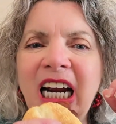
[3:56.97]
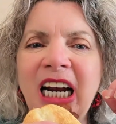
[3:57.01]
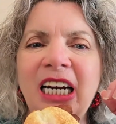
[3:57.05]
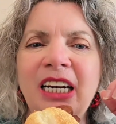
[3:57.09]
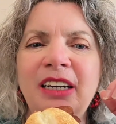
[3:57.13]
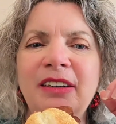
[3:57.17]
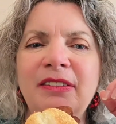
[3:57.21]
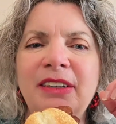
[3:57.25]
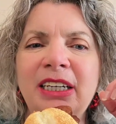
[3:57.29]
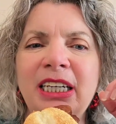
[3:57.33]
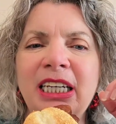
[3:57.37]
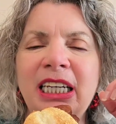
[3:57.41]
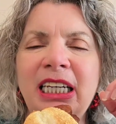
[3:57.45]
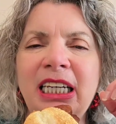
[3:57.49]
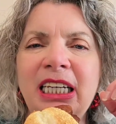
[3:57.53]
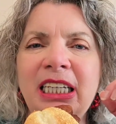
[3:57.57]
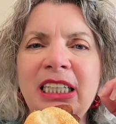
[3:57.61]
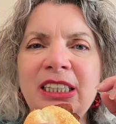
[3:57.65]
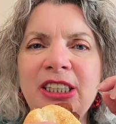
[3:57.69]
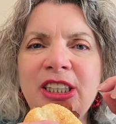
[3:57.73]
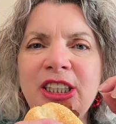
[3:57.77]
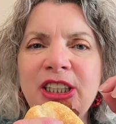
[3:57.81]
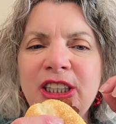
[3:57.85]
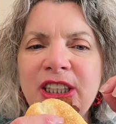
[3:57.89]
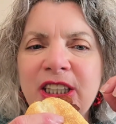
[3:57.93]
kind of
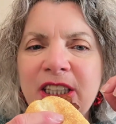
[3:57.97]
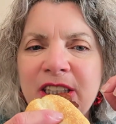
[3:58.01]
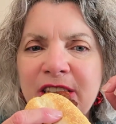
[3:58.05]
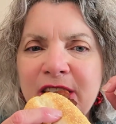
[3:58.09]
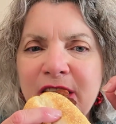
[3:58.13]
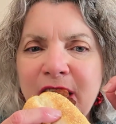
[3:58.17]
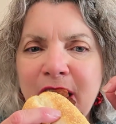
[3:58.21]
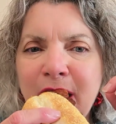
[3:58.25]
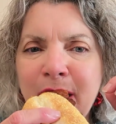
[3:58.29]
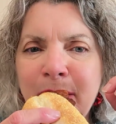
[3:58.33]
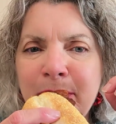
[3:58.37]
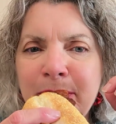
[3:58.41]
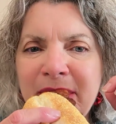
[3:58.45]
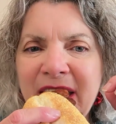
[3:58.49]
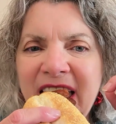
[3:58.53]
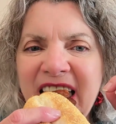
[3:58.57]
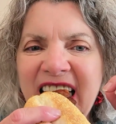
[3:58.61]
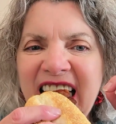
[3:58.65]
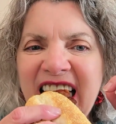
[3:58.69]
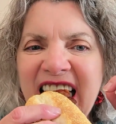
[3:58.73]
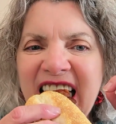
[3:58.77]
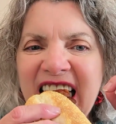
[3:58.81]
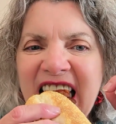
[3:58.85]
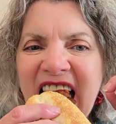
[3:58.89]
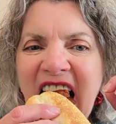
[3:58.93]
against your top
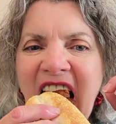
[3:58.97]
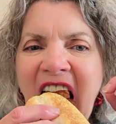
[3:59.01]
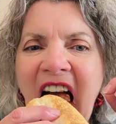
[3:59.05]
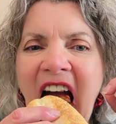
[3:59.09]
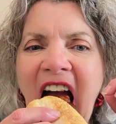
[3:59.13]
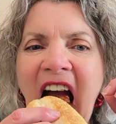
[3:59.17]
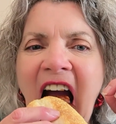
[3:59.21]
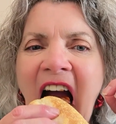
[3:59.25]
teeth,